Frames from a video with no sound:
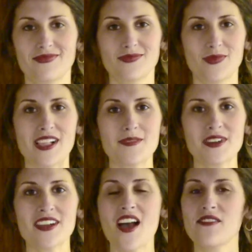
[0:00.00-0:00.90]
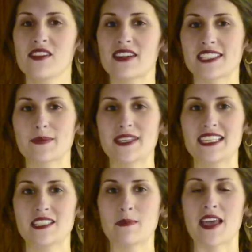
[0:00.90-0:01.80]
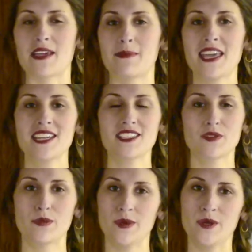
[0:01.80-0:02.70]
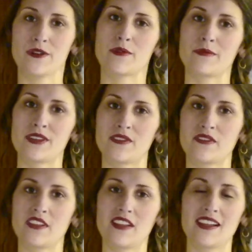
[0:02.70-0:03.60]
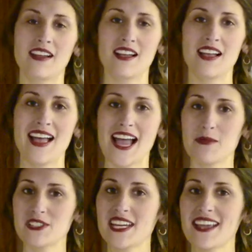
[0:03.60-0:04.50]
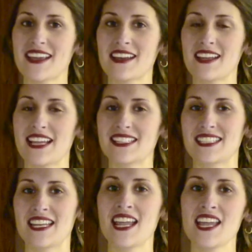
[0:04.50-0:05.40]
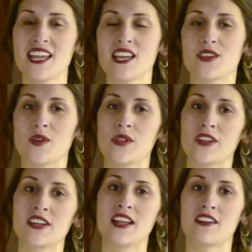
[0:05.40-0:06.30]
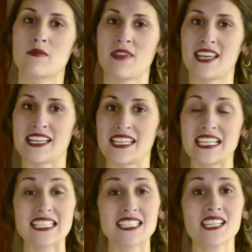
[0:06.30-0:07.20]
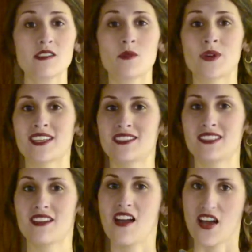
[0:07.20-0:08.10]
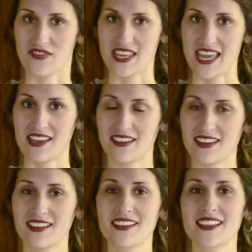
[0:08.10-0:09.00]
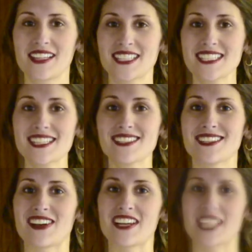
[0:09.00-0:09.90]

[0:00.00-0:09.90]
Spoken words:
Welcome to Coffee Recipes by Baked, Brewed, Beautiful. I'm Cheyenne, and today you'll learn how to make an easy and moist coffee cake. Let's get started.